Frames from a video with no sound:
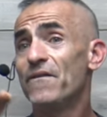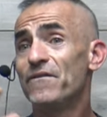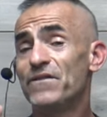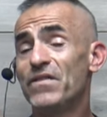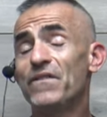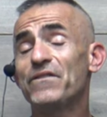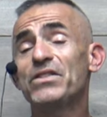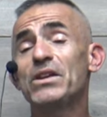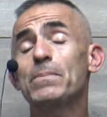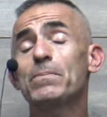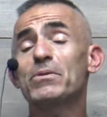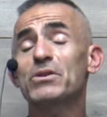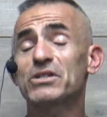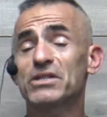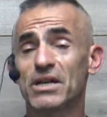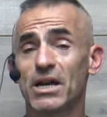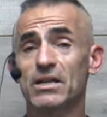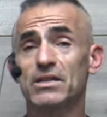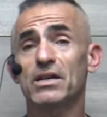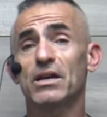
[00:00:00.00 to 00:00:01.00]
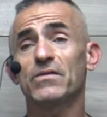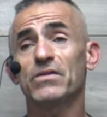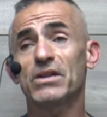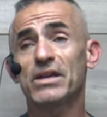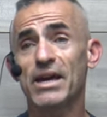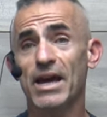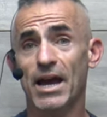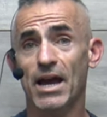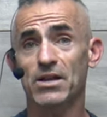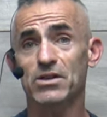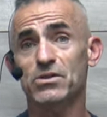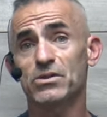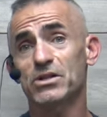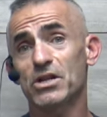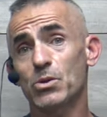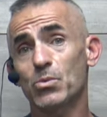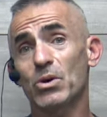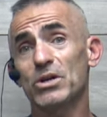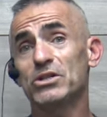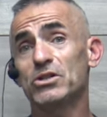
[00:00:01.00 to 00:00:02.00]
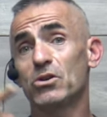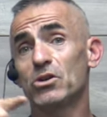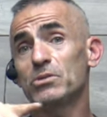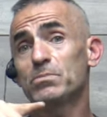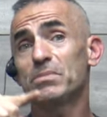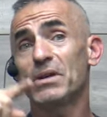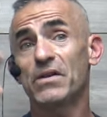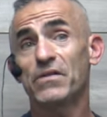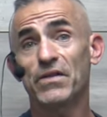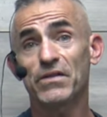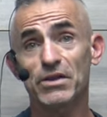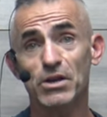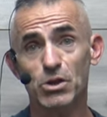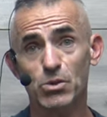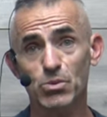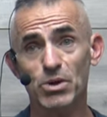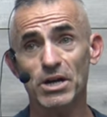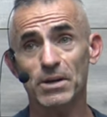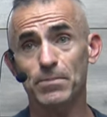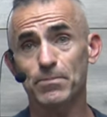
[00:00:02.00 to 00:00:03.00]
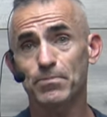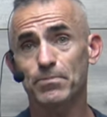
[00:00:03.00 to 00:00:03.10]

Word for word: 50% of the cancers, otherwise known as p53.